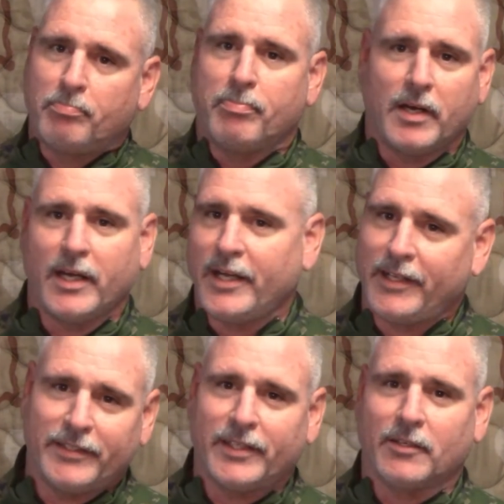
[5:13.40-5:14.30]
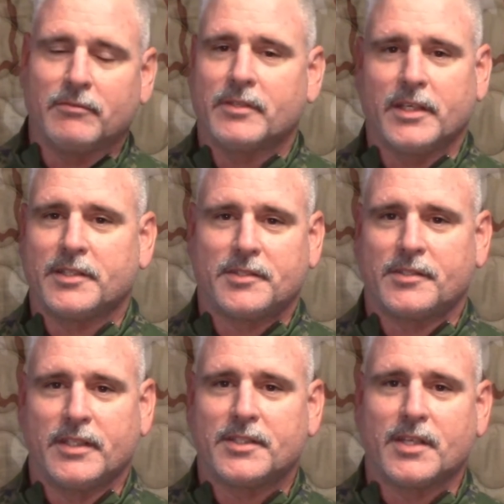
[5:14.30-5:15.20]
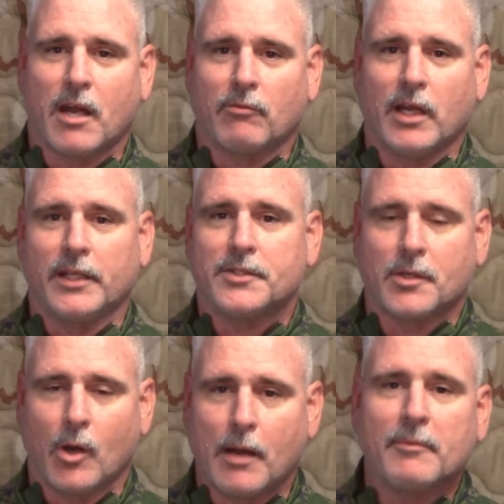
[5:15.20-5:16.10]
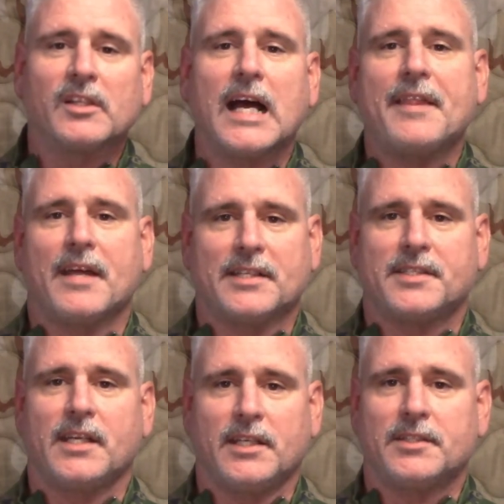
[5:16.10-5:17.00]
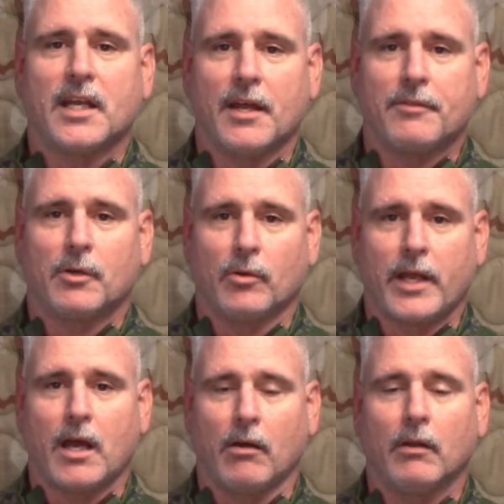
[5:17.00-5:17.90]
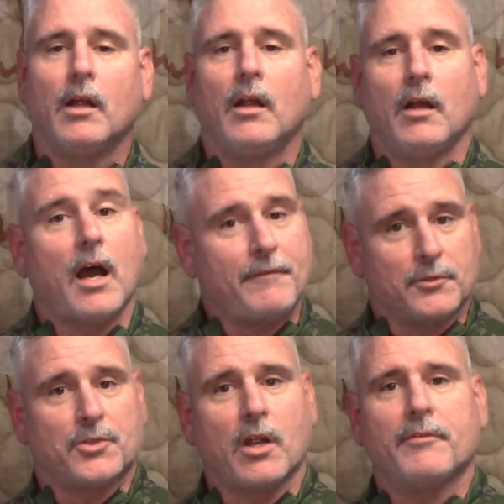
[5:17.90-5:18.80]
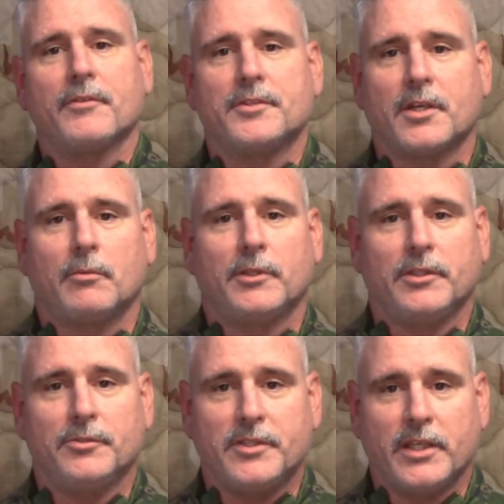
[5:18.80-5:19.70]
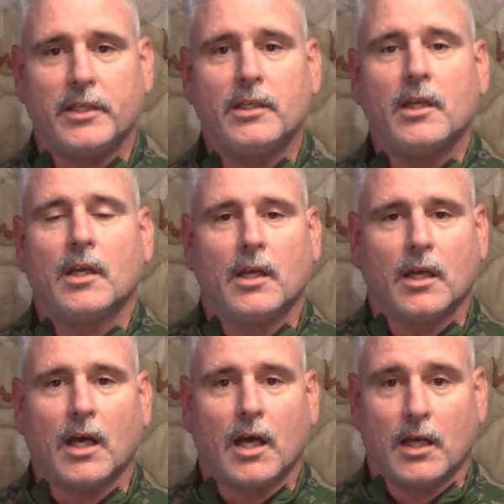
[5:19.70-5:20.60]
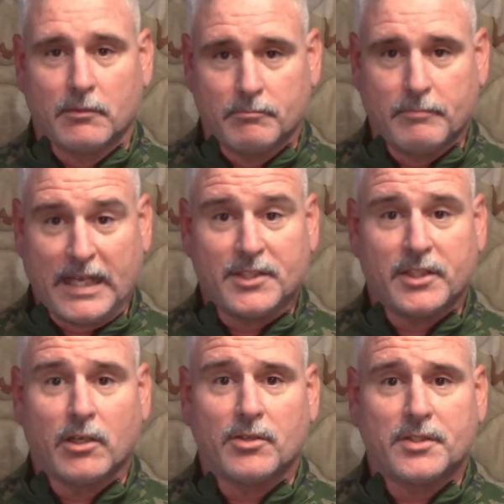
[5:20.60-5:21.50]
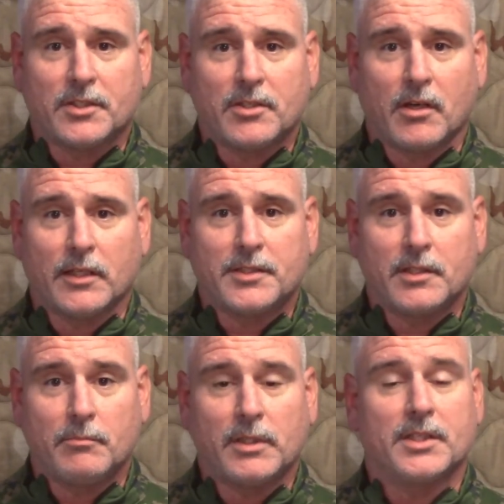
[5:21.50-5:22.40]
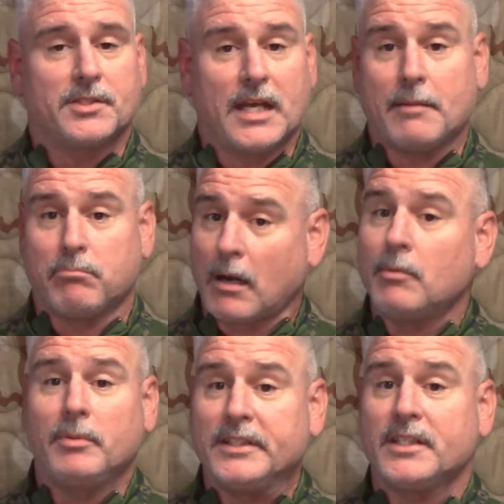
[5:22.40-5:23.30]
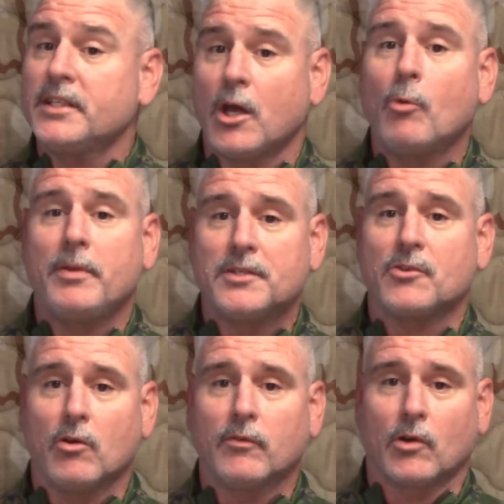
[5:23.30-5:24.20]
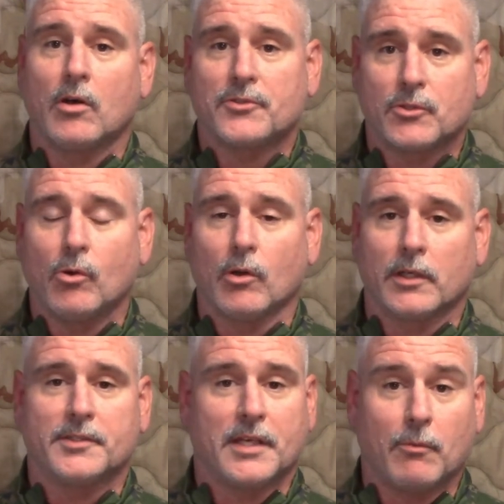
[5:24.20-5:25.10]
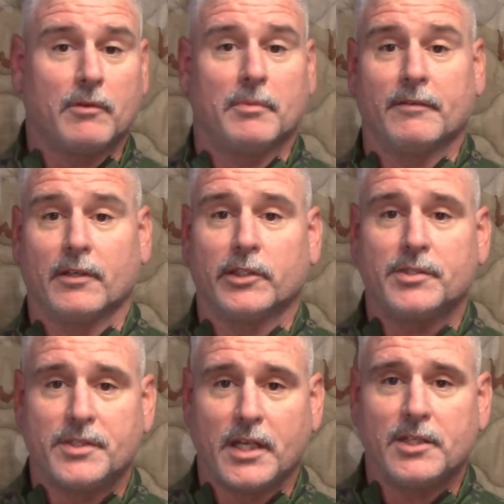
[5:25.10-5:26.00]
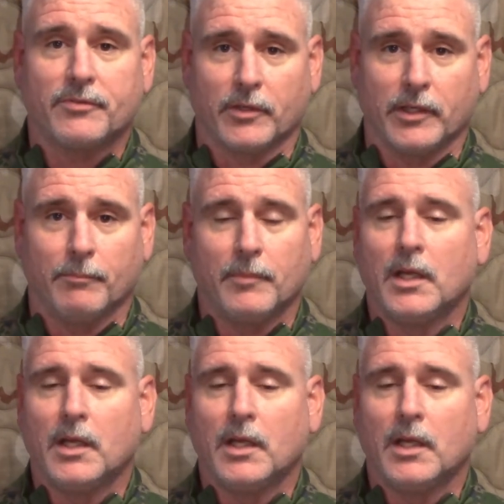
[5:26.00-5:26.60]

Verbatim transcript: but you know, it's it's not right. So I'm glad that stage got thrown out. I feel sorry for the gentleman who did uh, manage to get all six targets in because that probably didn't help his overall score because that would have been a very good stage for him.